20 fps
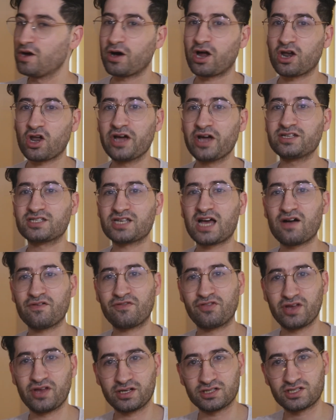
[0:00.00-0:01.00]
I like to
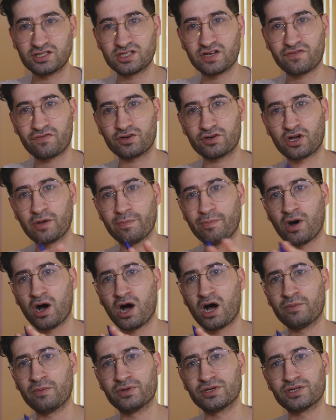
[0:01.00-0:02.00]
have things in different
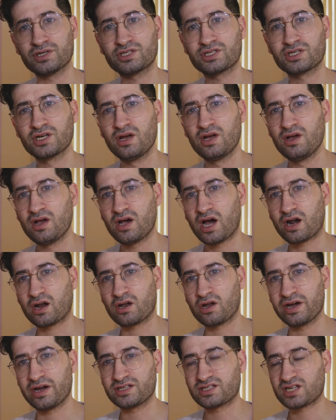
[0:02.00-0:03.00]
compartments, and I
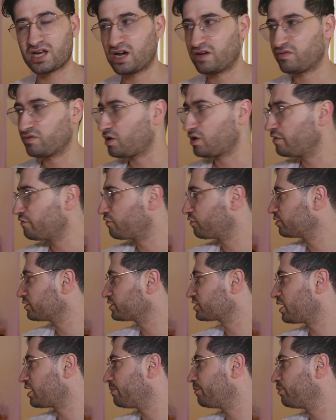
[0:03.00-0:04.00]
like to have, for
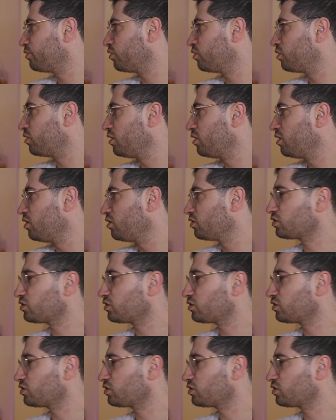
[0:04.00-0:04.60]
example,